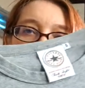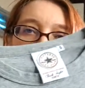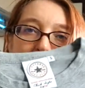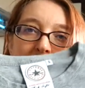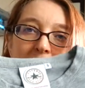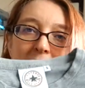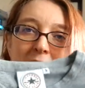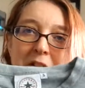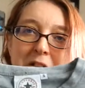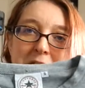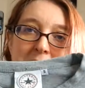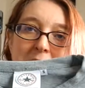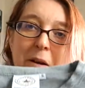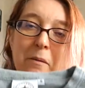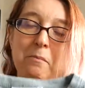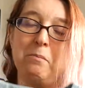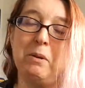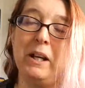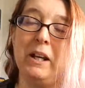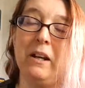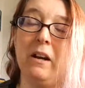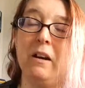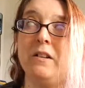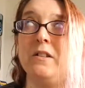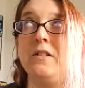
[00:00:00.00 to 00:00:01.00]
it for
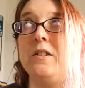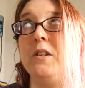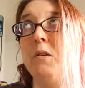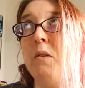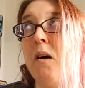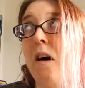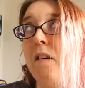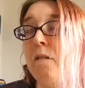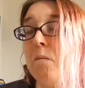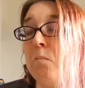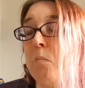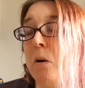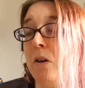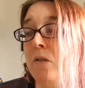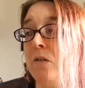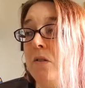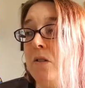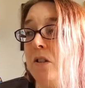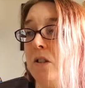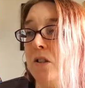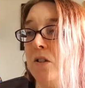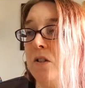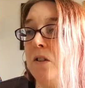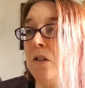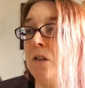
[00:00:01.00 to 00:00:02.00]
99p. I do have a
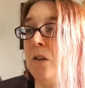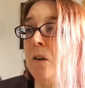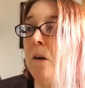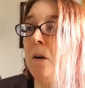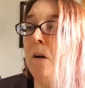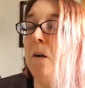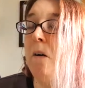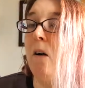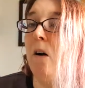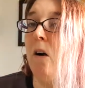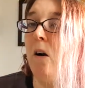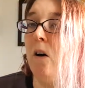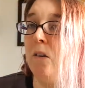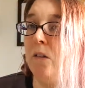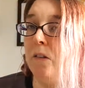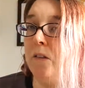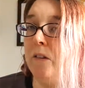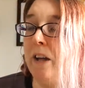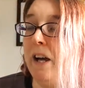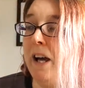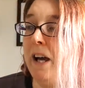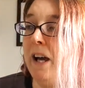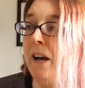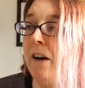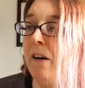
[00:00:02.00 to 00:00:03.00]
postage on
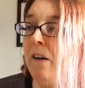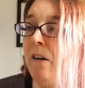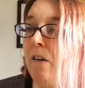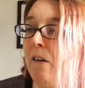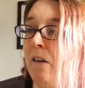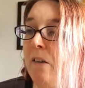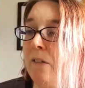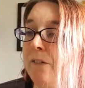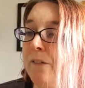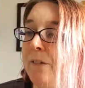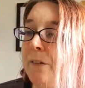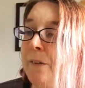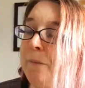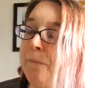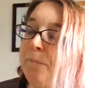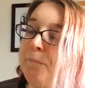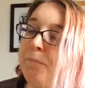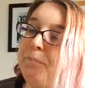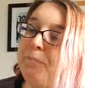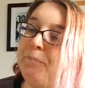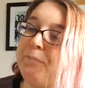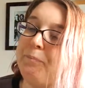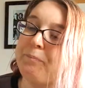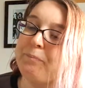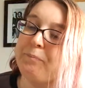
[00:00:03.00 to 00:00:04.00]
there of
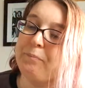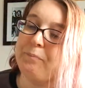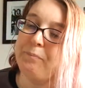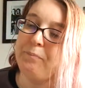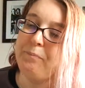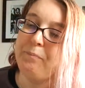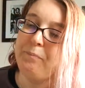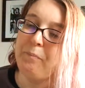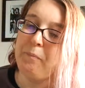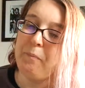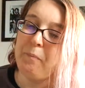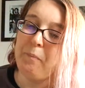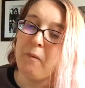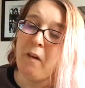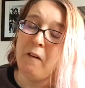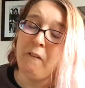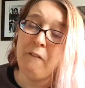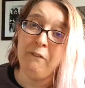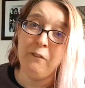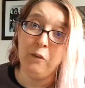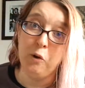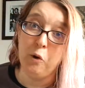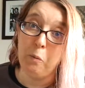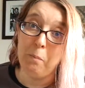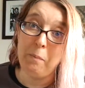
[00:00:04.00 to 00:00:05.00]

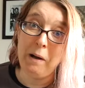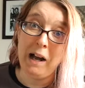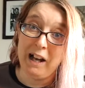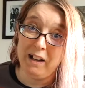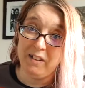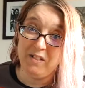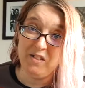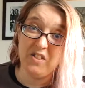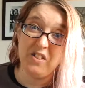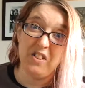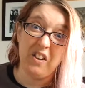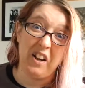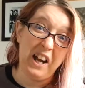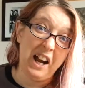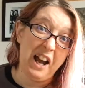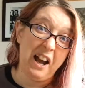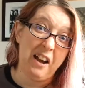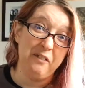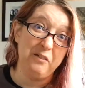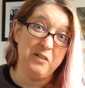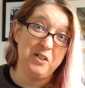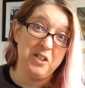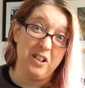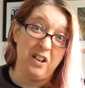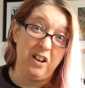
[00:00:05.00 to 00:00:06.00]
£4 that I
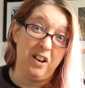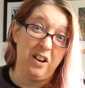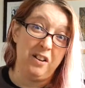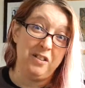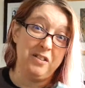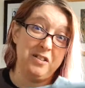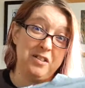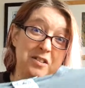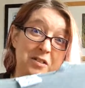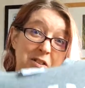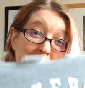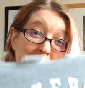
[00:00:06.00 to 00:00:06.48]
have charged